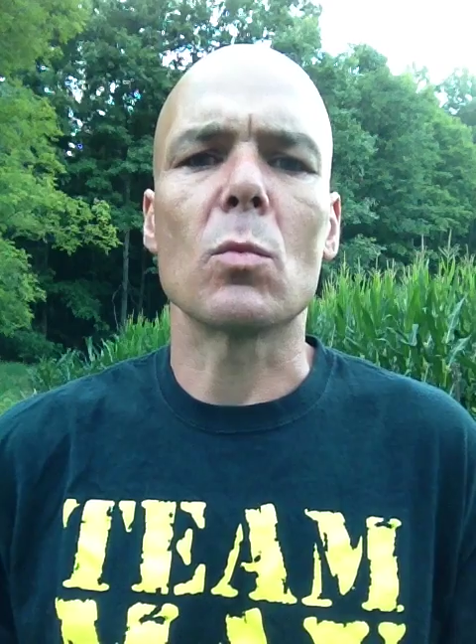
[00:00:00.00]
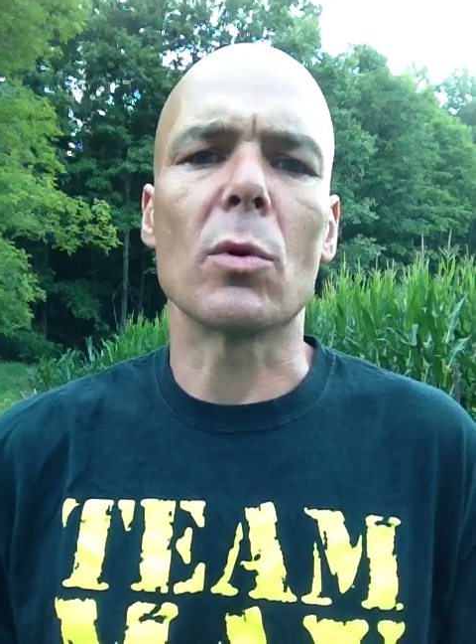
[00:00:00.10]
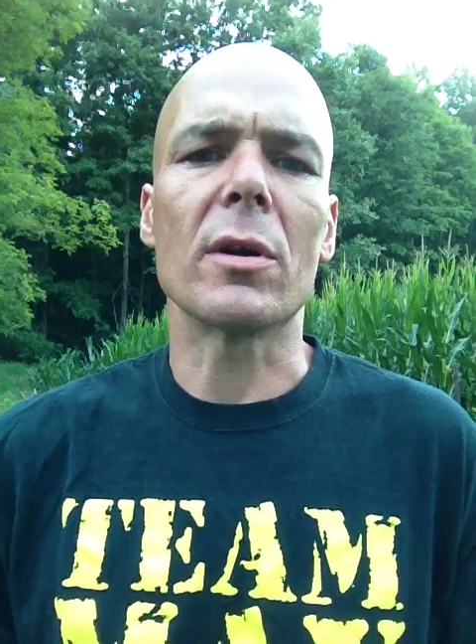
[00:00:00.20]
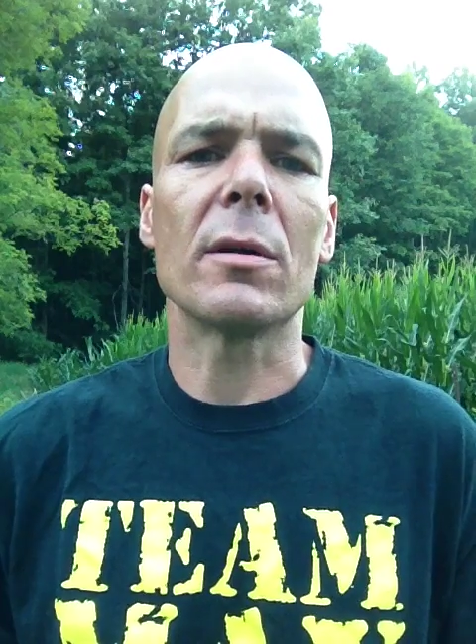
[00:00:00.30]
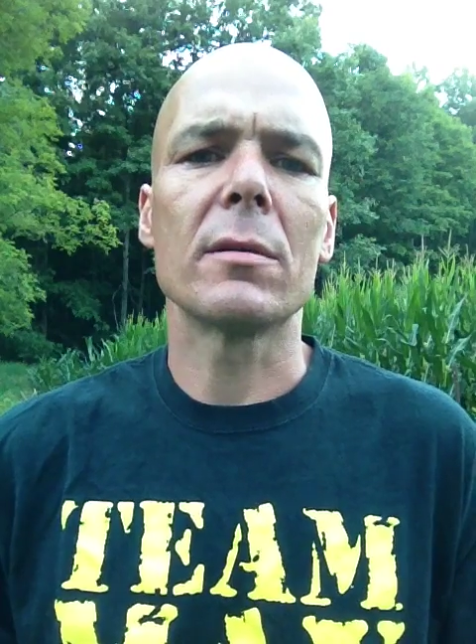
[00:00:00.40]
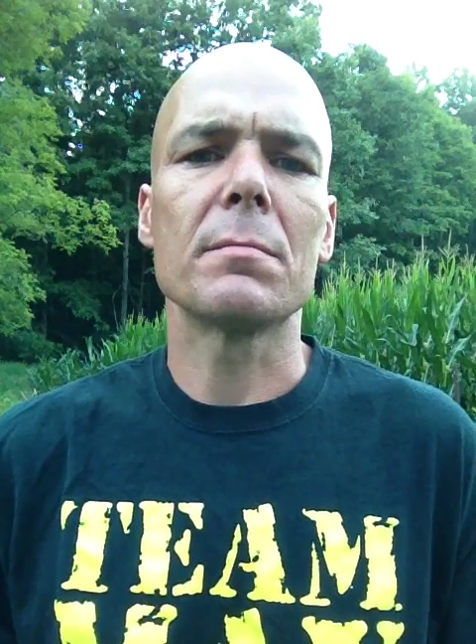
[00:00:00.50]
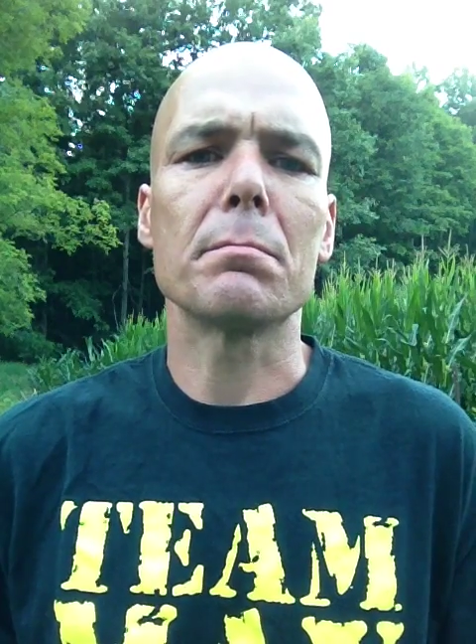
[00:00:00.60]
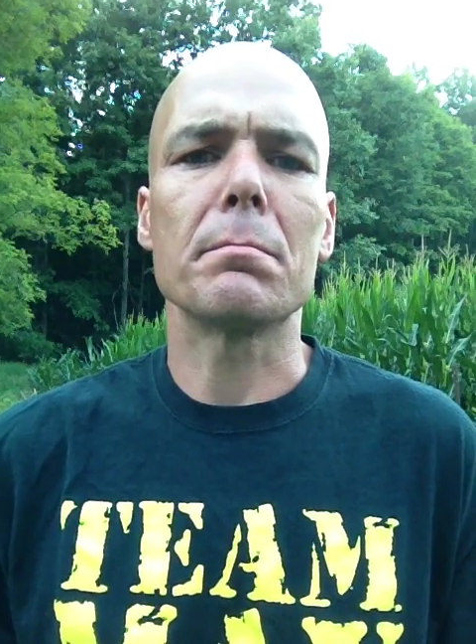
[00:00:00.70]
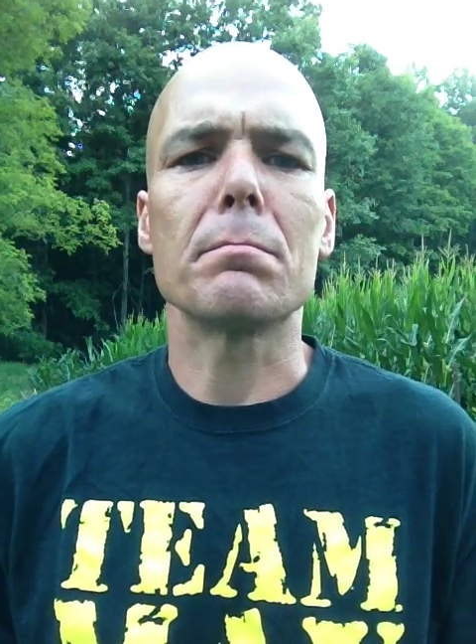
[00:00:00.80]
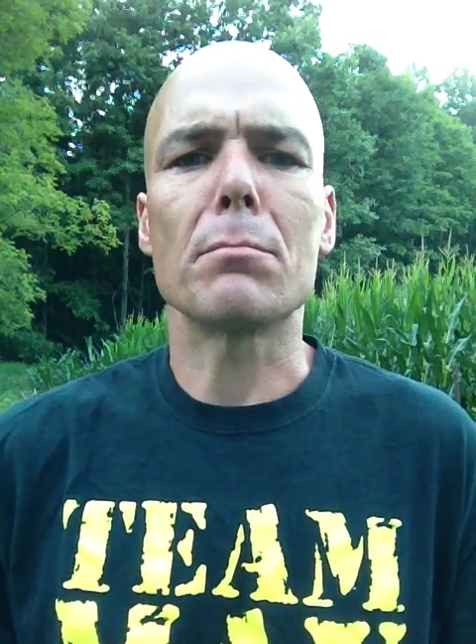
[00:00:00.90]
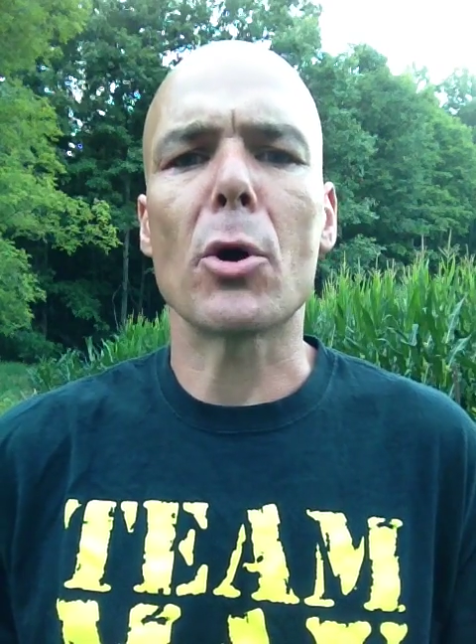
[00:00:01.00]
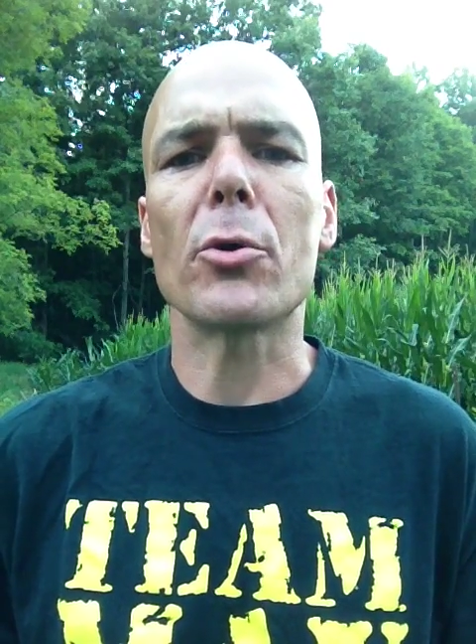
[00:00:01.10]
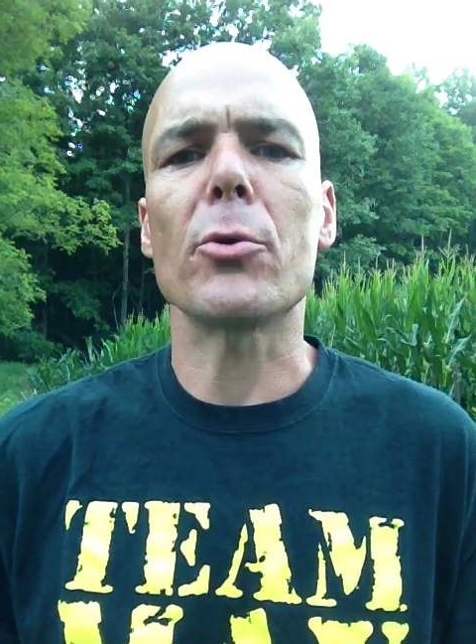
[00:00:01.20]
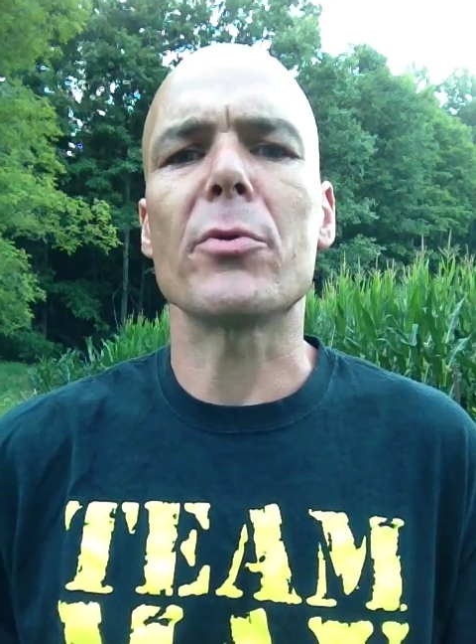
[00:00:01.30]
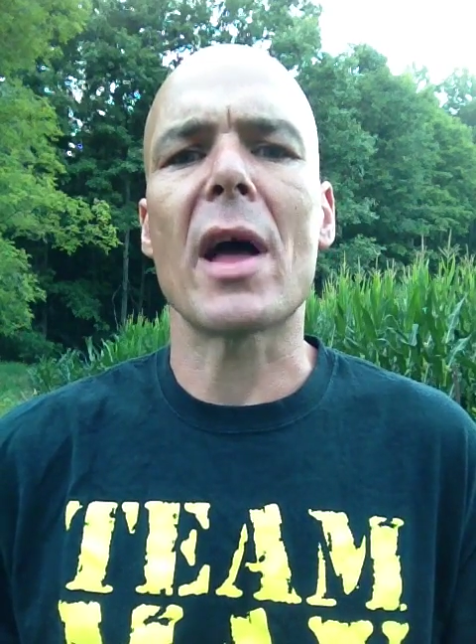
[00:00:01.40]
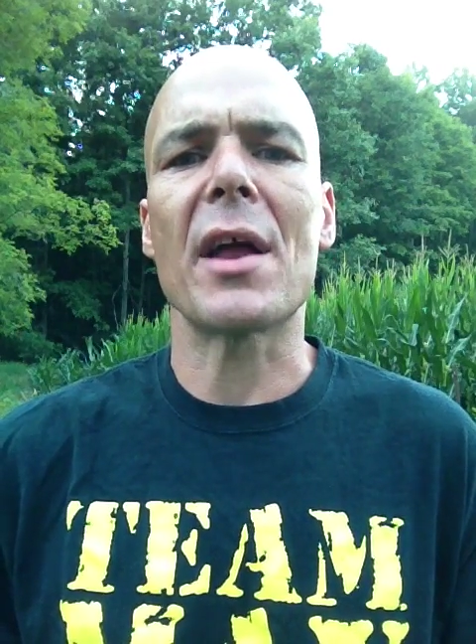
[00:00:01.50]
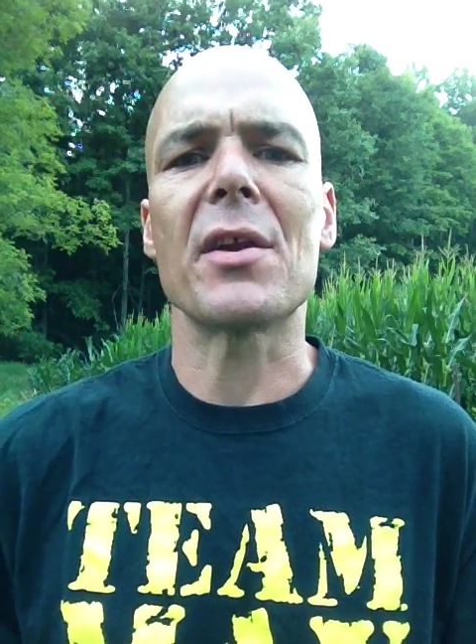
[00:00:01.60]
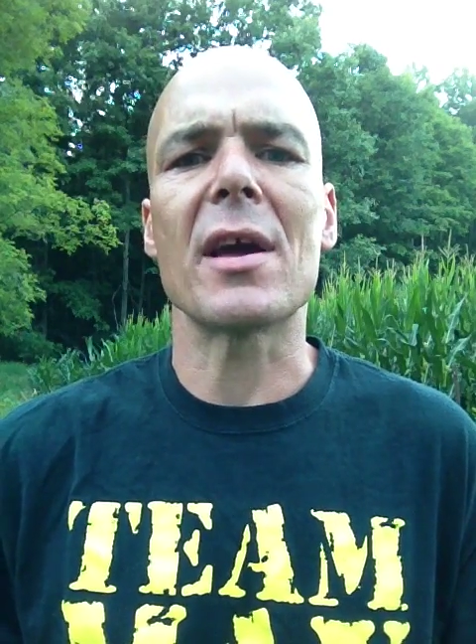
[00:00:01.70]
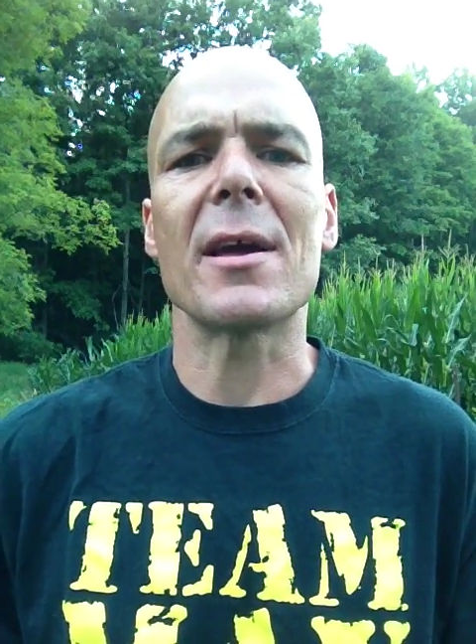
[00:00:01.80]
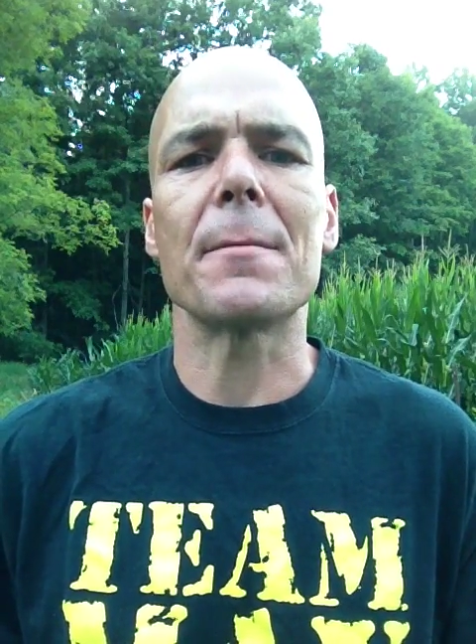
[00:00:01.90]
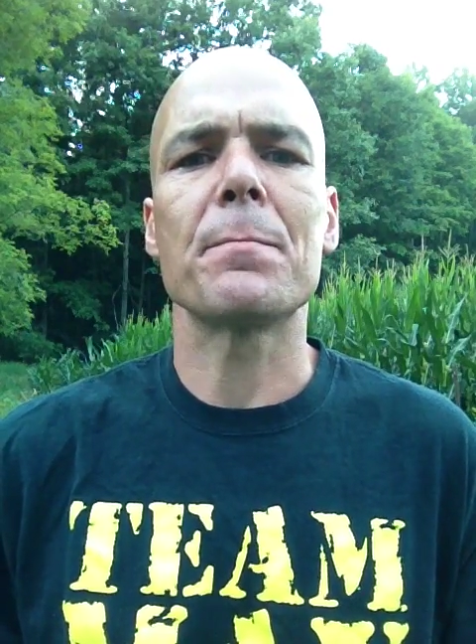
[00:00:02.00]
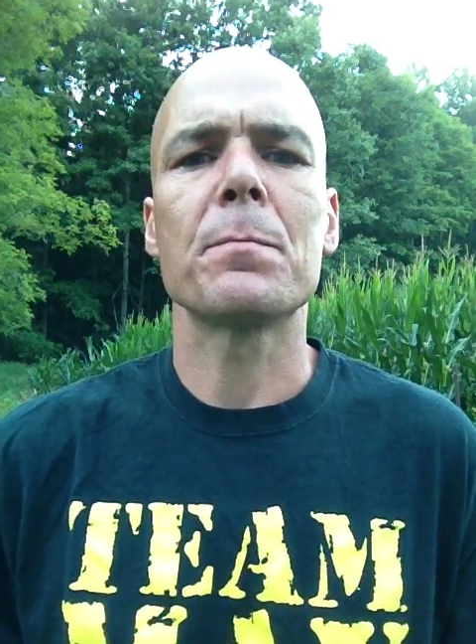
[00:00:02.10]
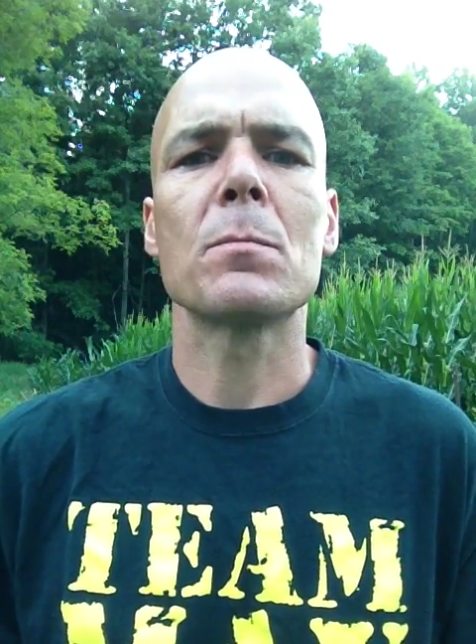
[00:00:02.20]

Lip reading: were murdered that day?